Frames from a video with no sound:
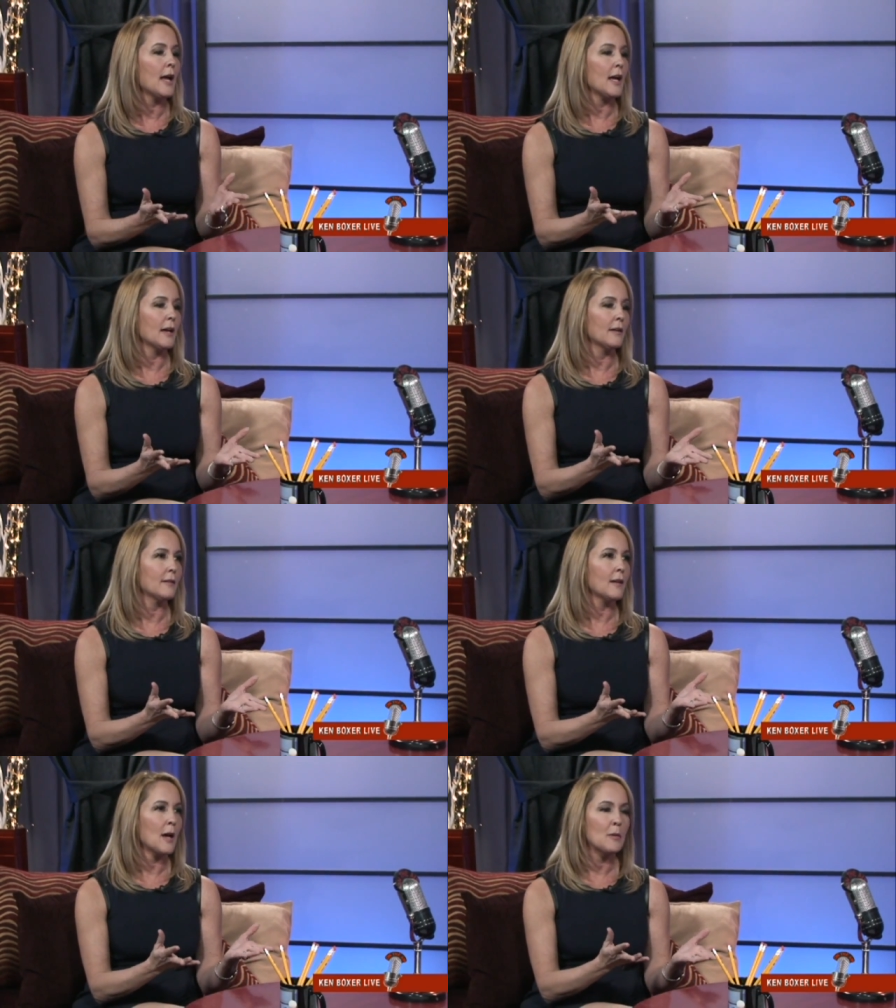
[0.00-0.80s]

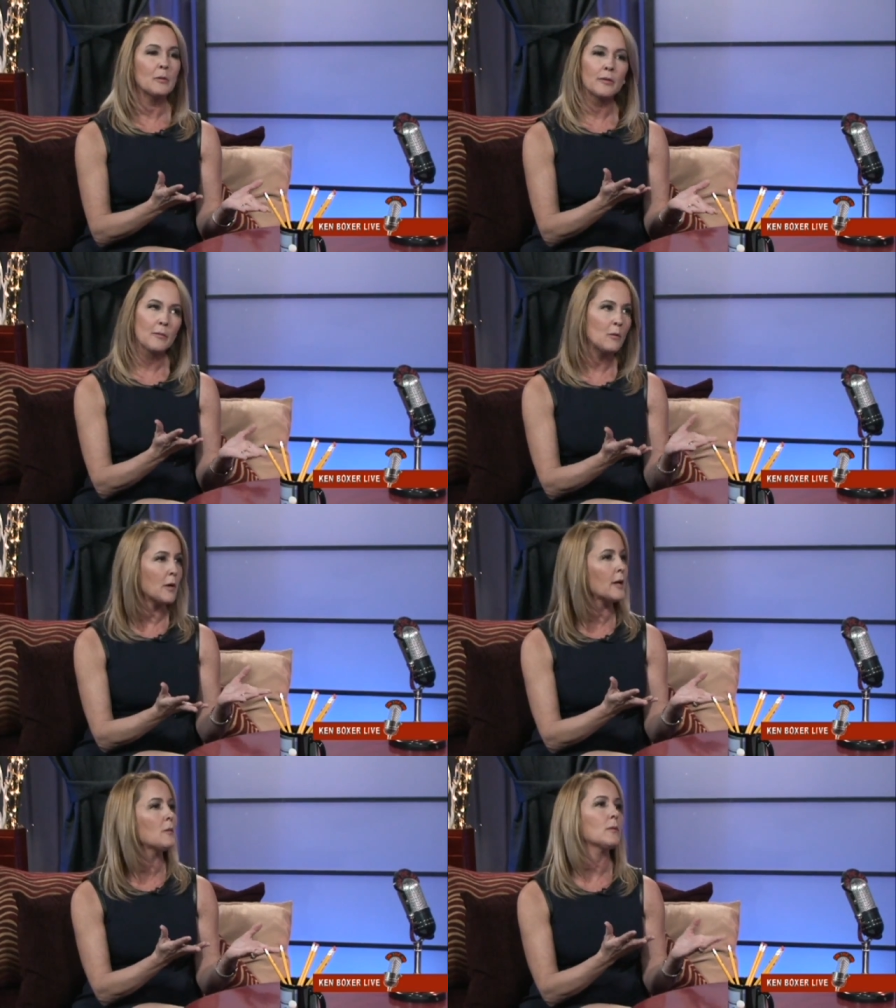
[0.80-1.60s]
And um, it was something
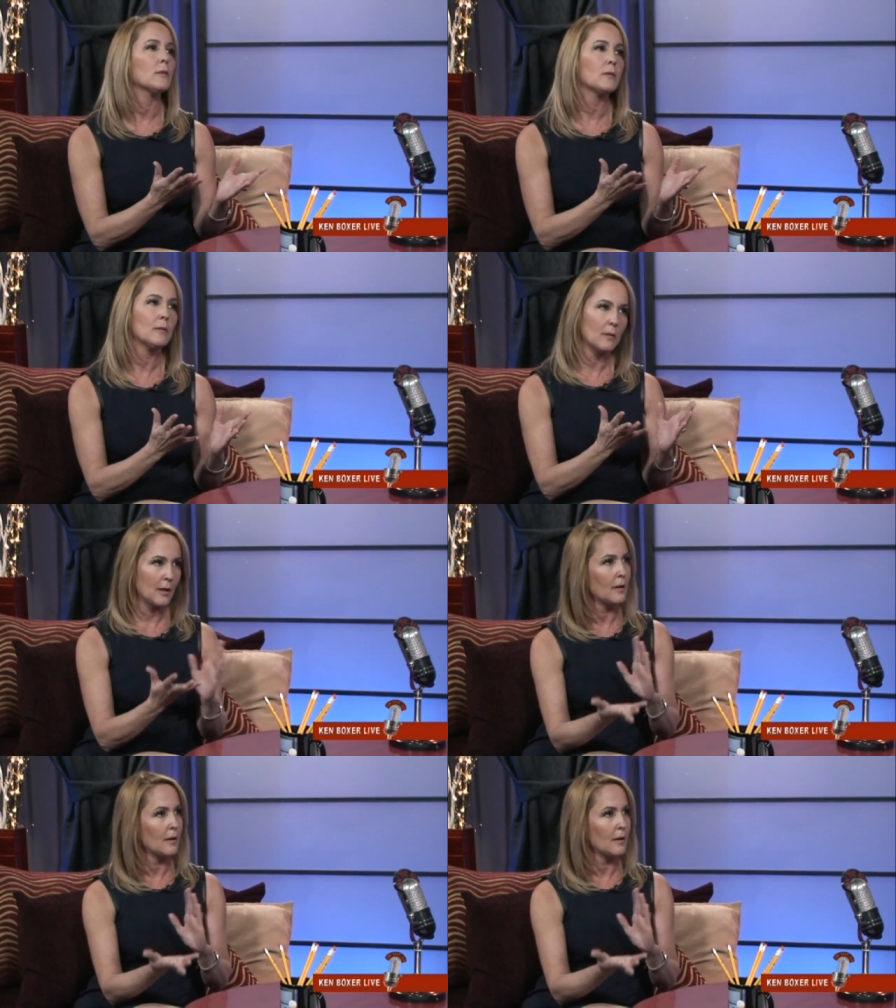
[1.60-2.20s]
where he was